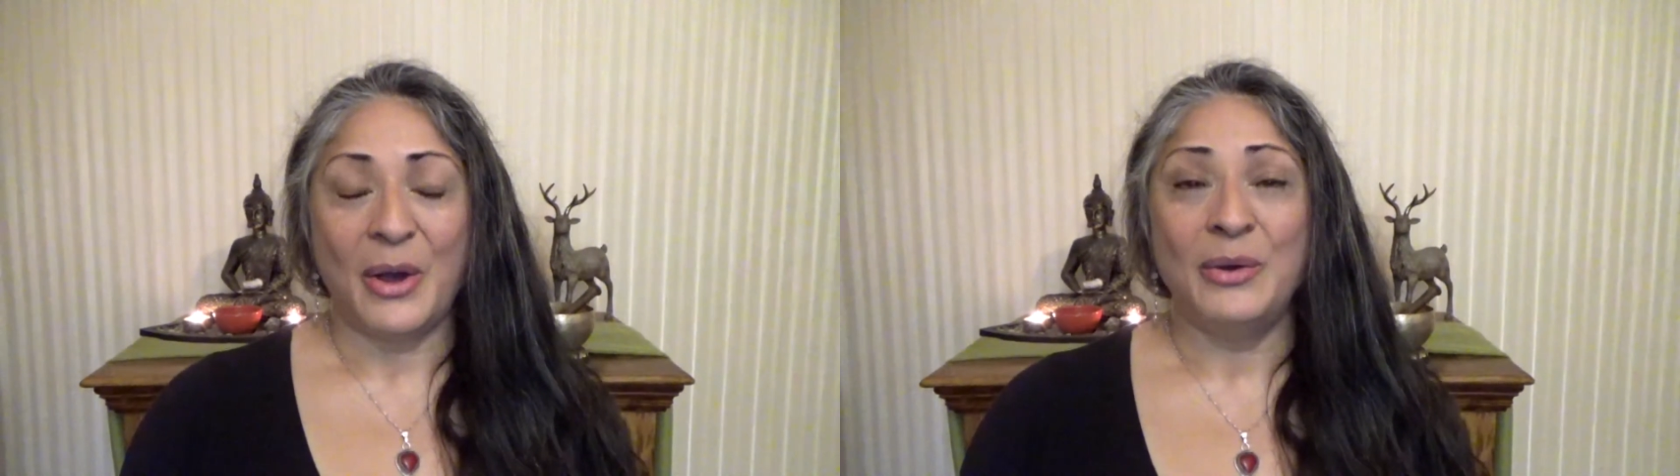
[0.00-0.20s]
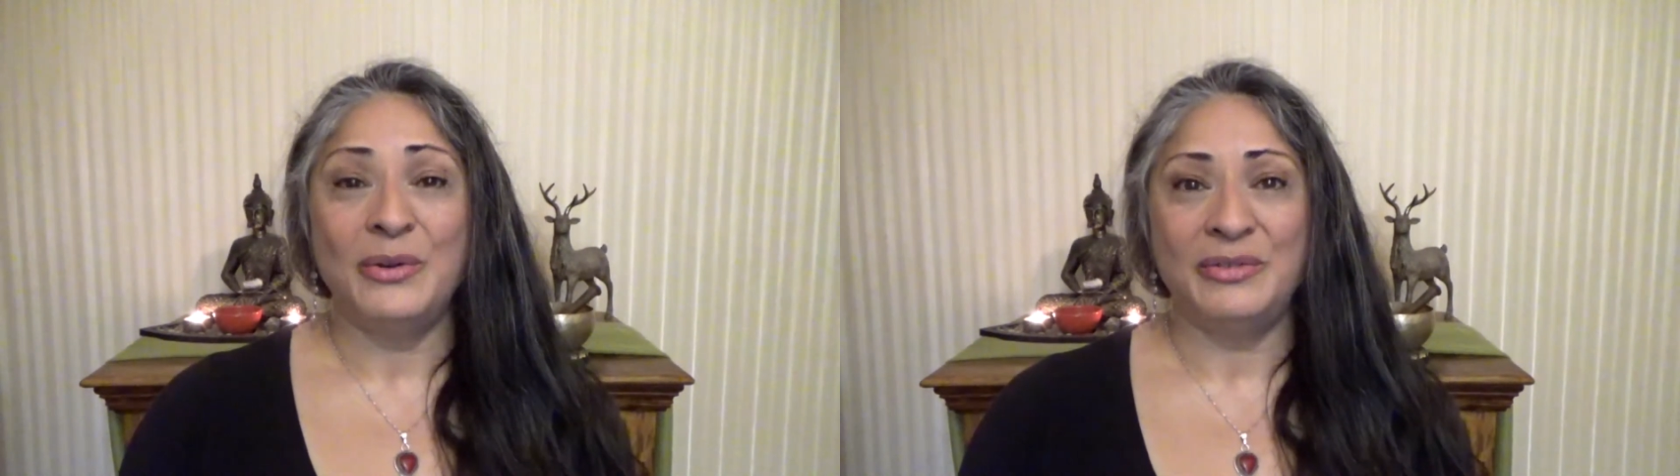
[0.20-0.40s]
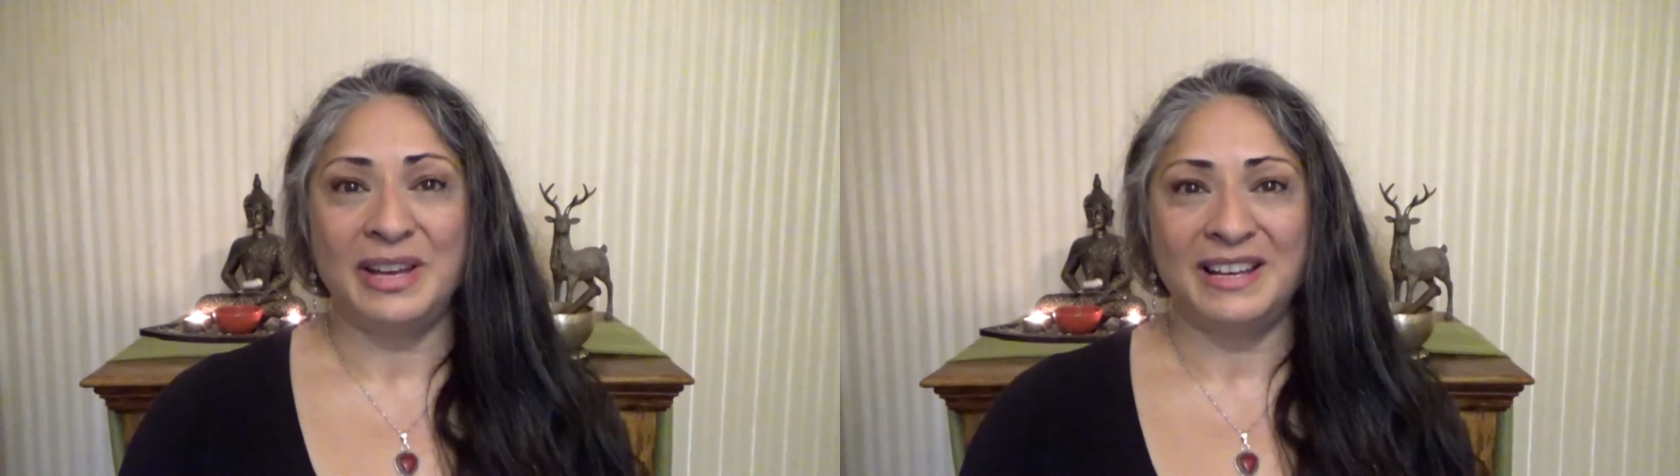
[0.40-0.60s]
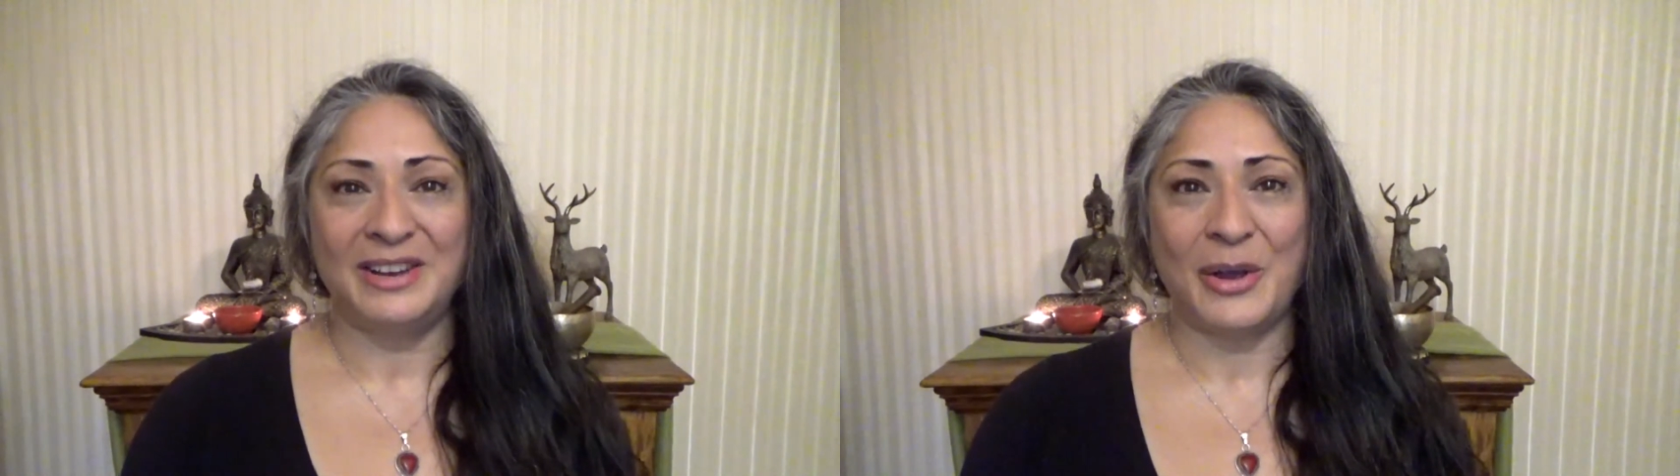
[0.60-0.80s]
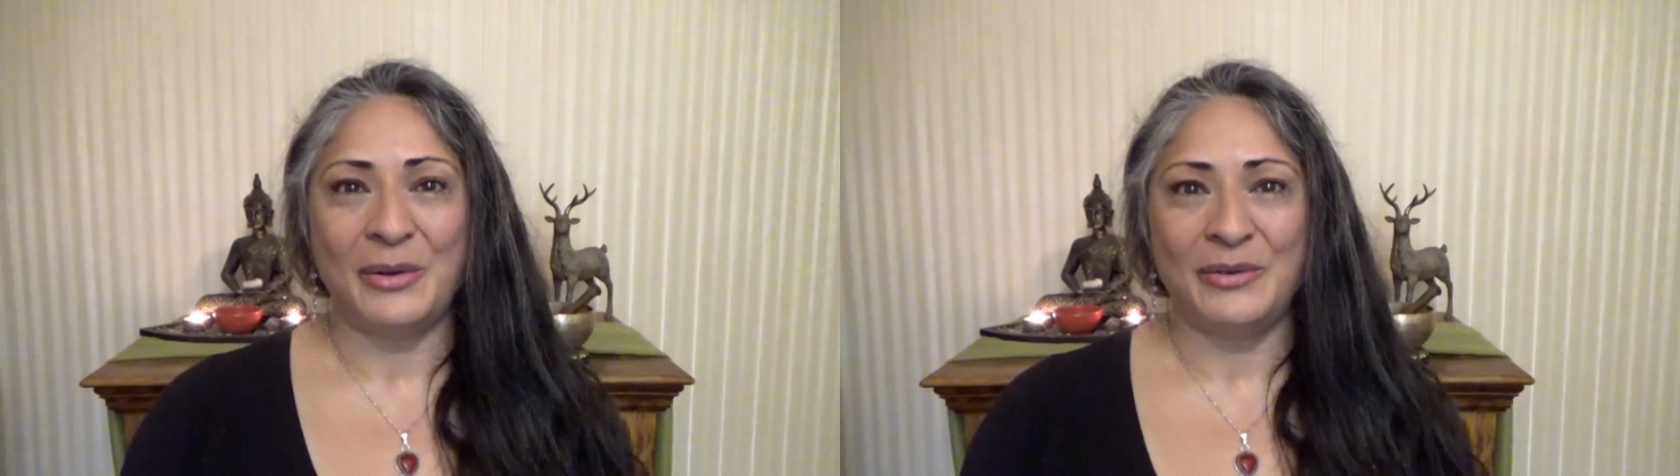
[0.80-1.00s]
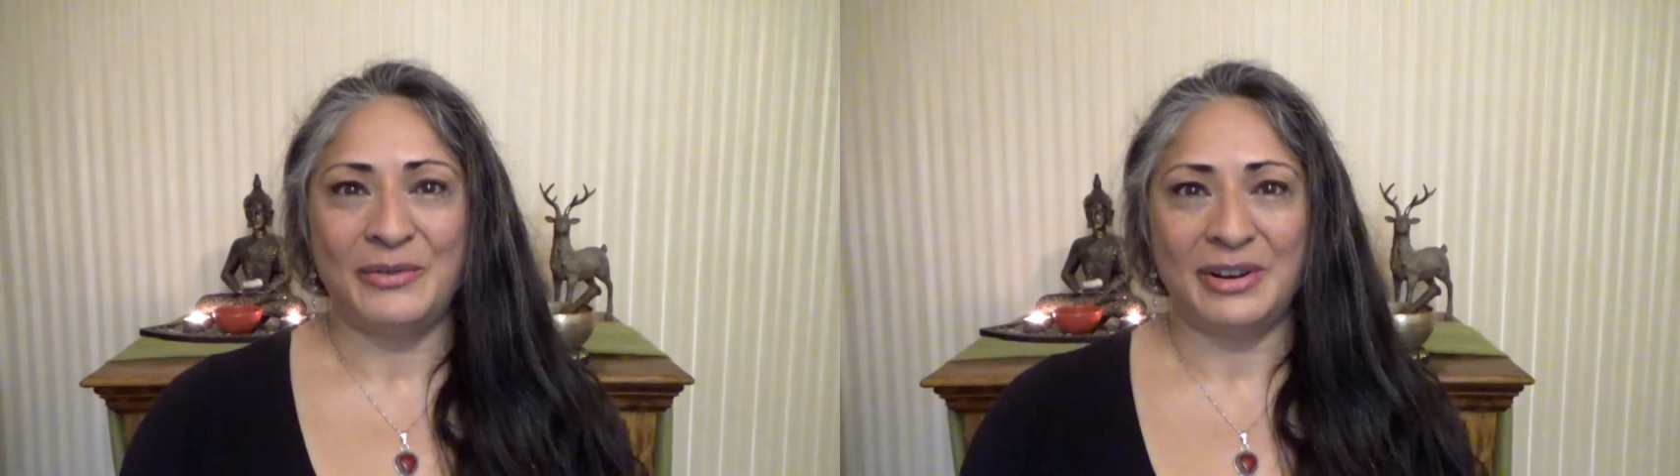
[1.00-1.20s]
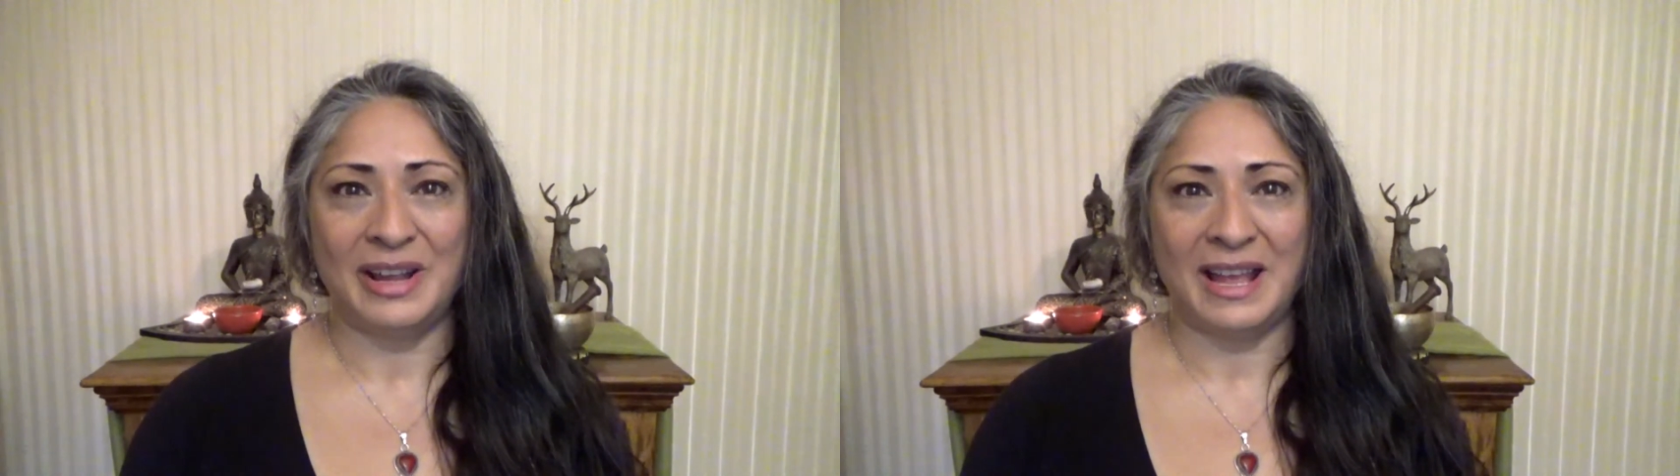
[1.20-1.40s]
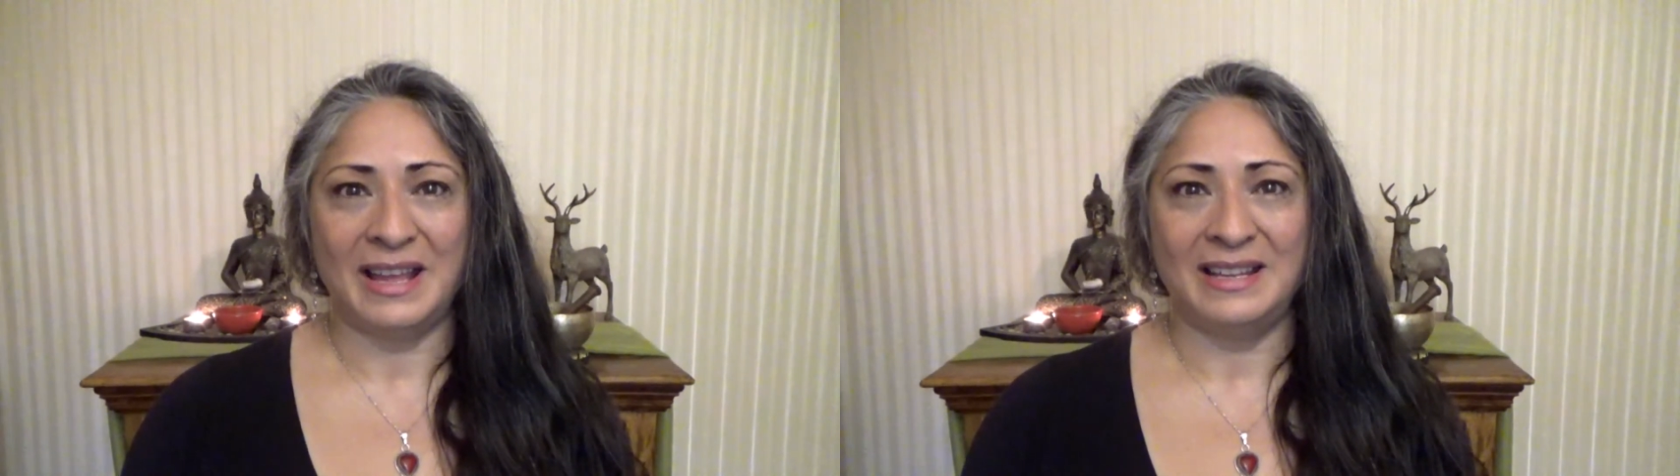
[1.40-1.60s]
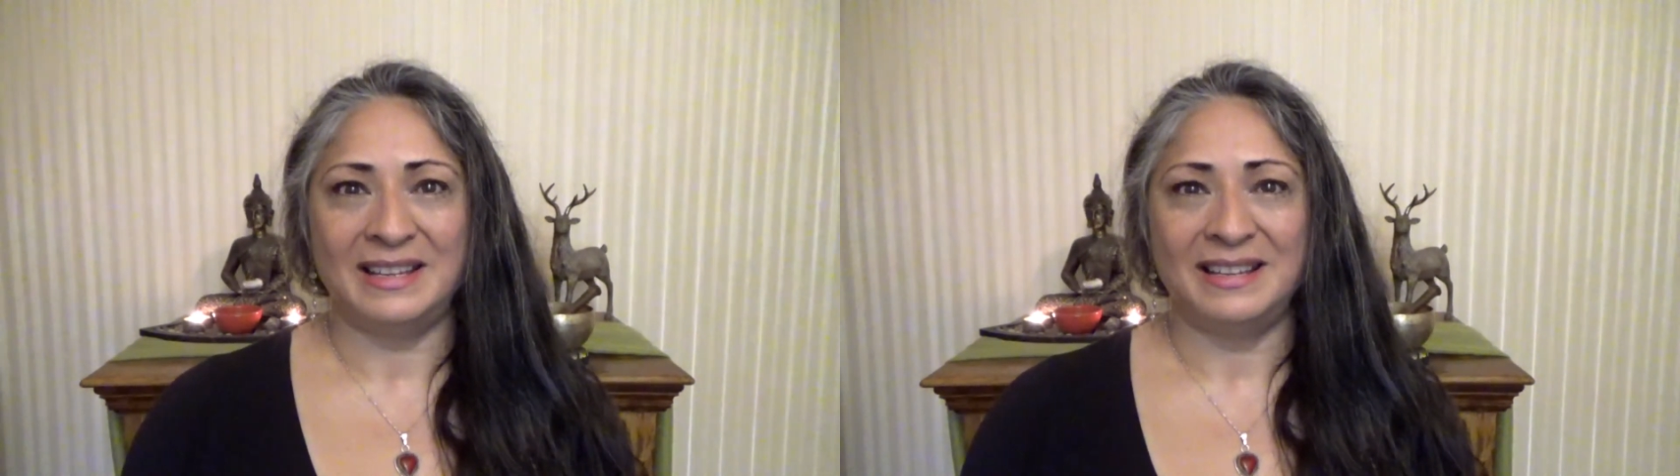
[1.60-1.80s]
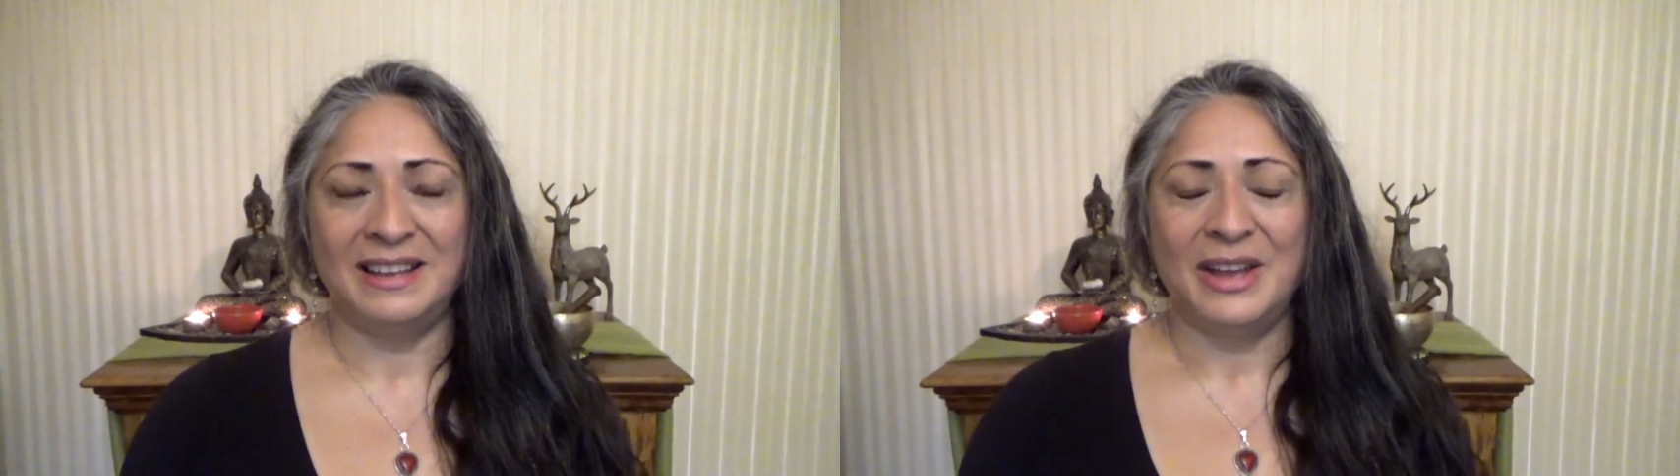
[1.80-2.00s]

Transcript: over and over again